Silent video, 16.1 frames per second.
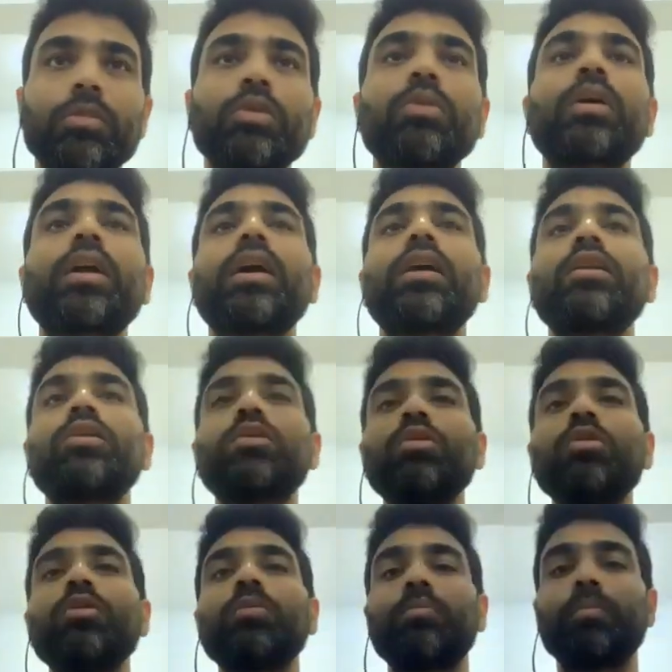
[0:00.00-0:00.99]
you can
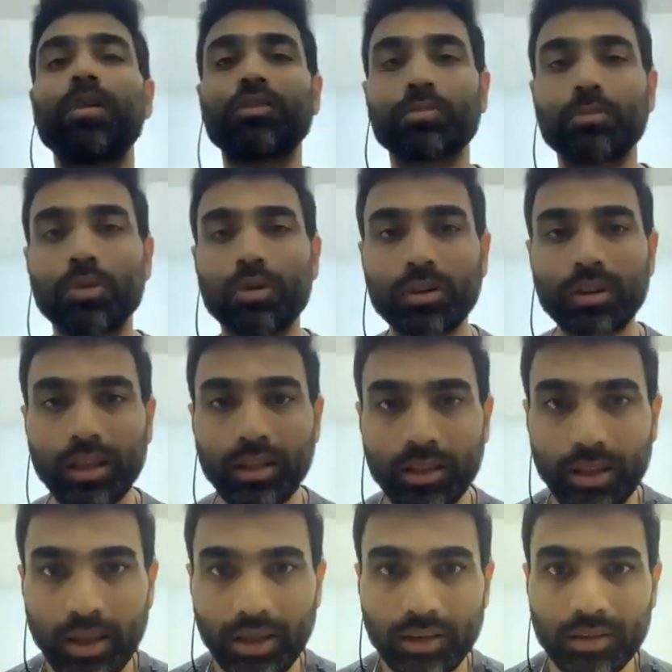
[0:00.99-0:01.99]
do much more
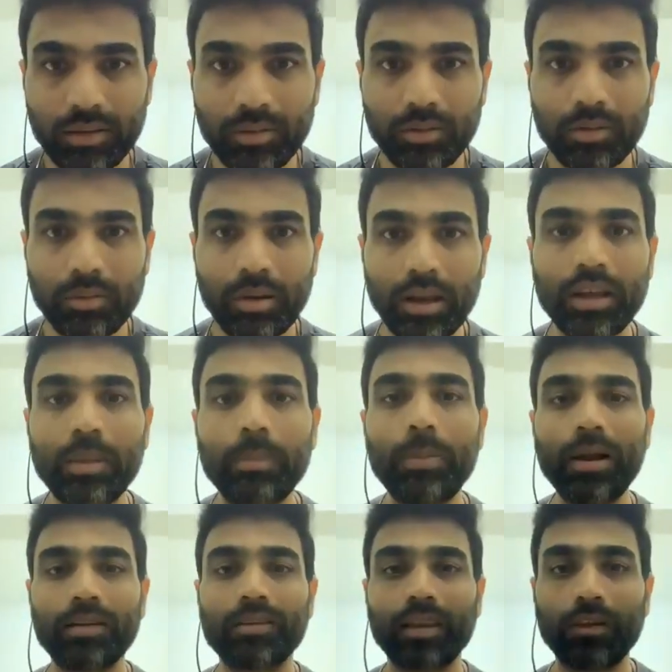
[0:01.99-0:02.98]
than that. It
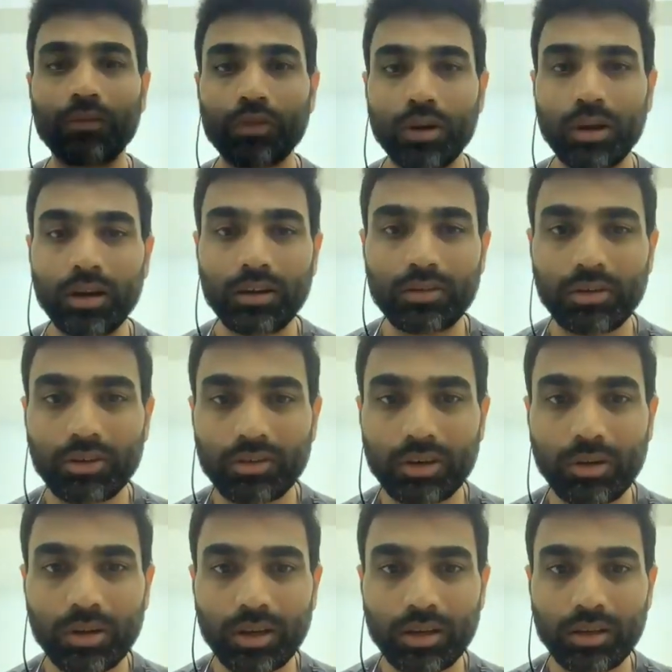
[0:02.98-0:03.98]
depends if you're
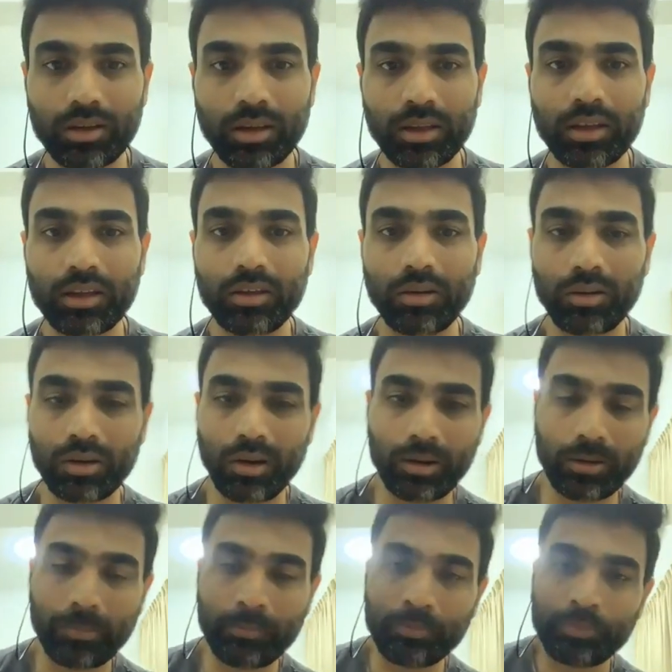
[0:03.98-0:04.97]
interested in it or
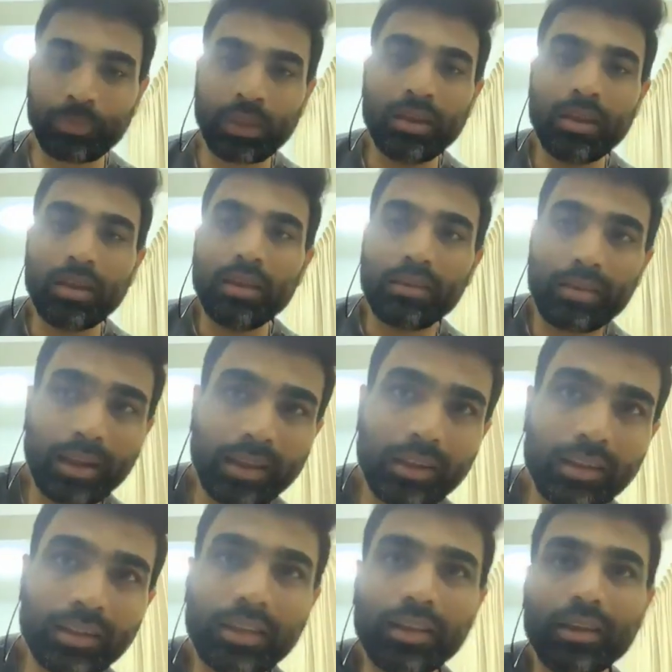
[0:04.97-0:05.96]
not.
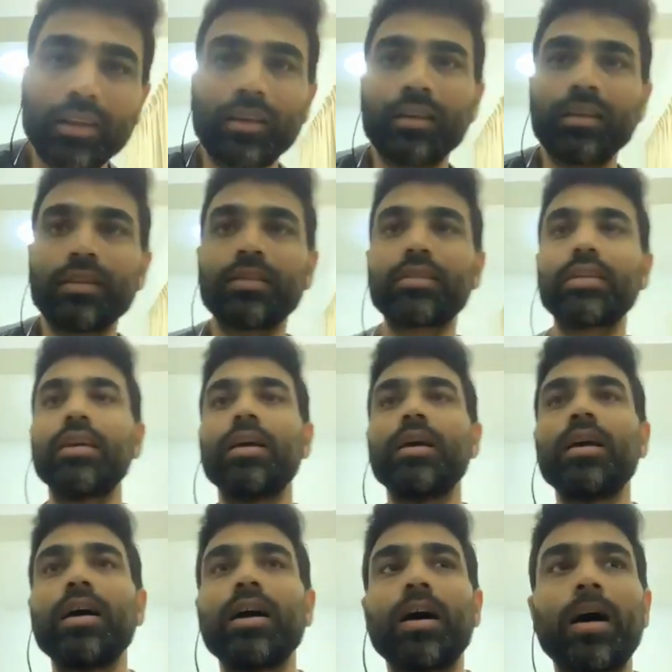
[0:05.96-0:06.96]
Second thing is,
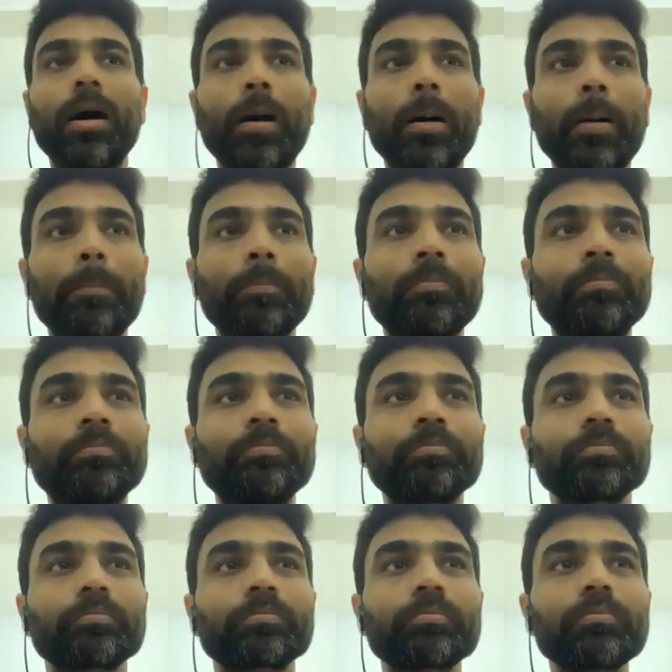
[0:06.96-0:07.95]
um,
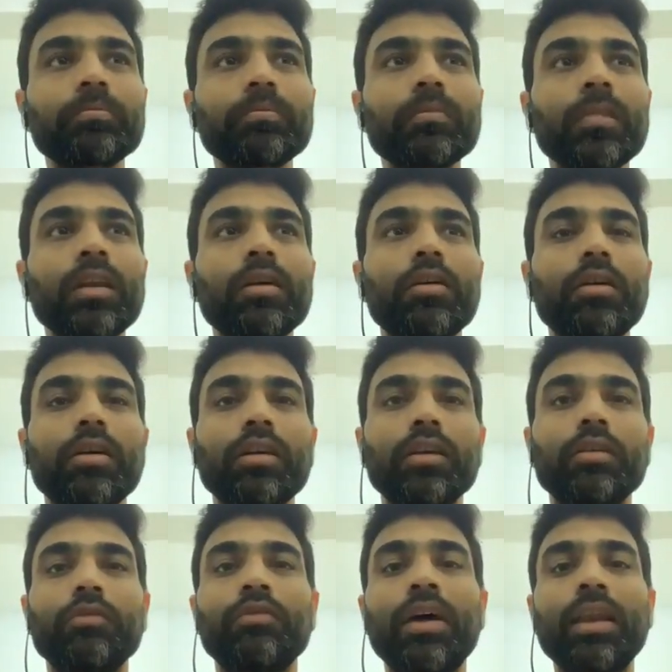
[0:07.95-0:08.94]

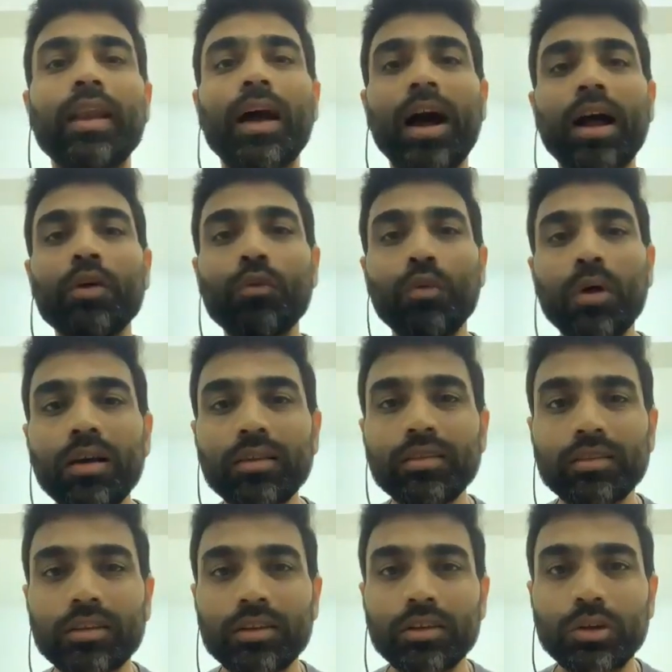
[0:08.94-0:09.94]
when I
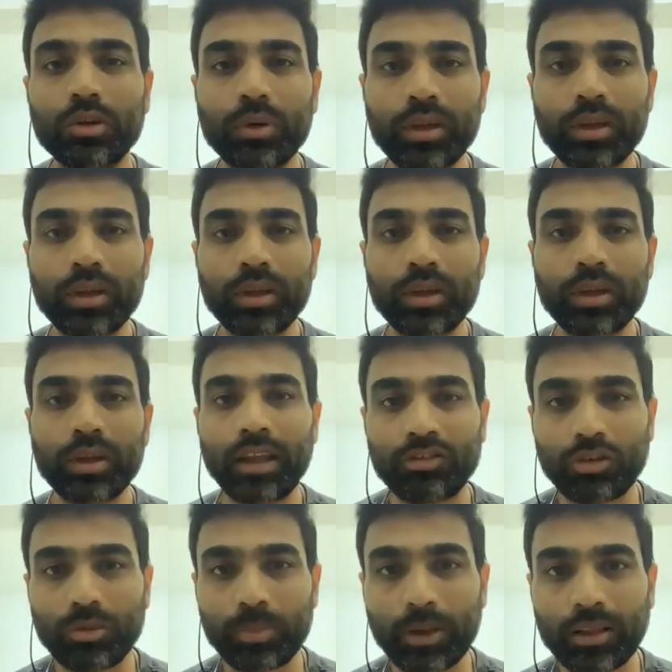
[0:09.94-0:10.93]
was doing
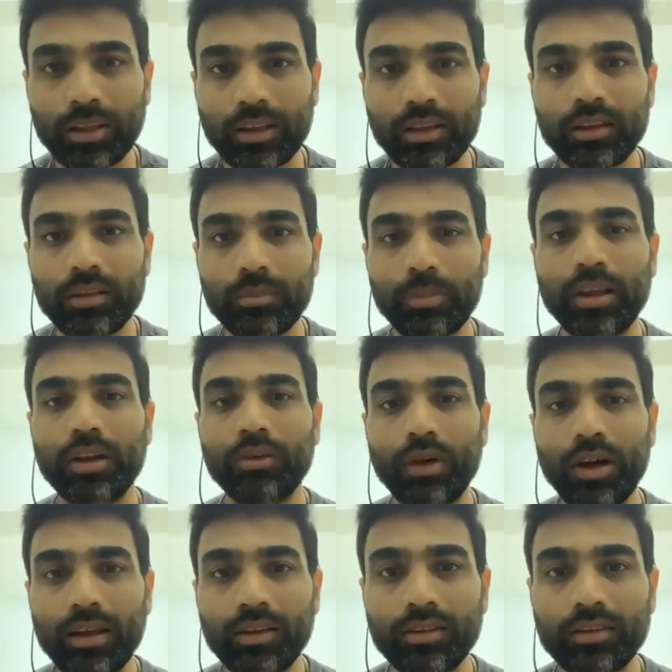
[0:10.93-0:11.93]
naturopathy,
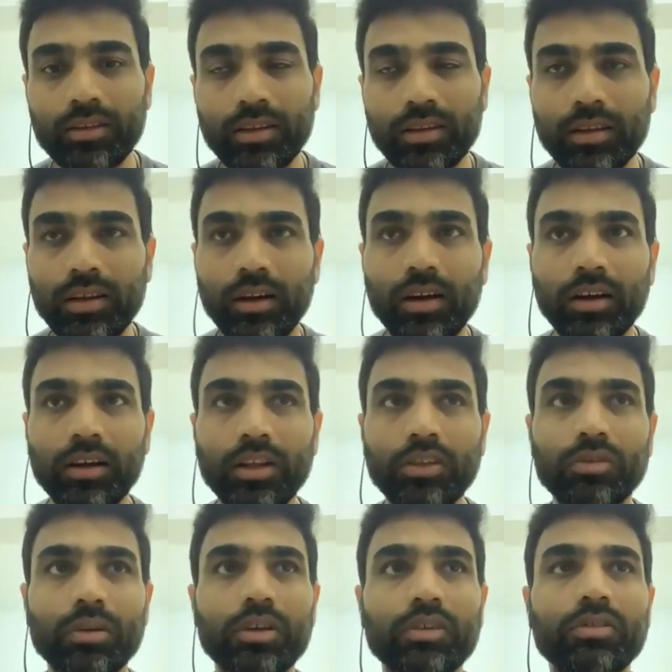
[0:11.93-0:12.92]
BNYS
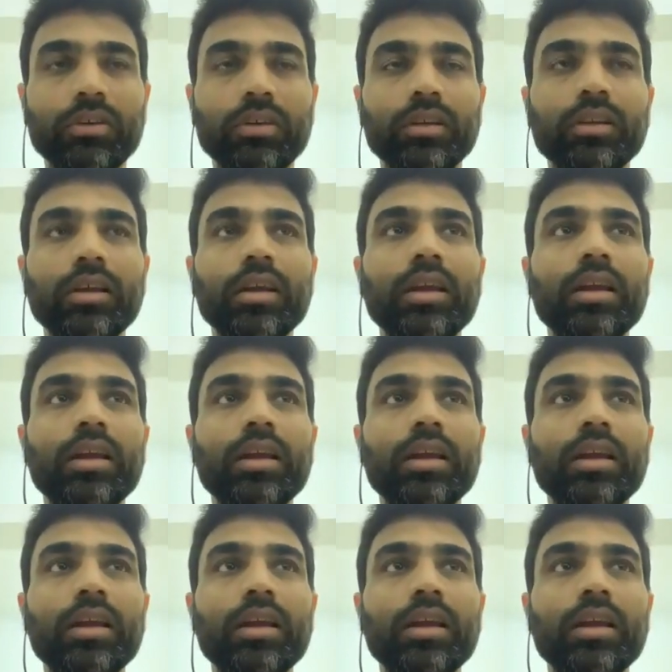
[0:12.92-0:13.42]
graduation,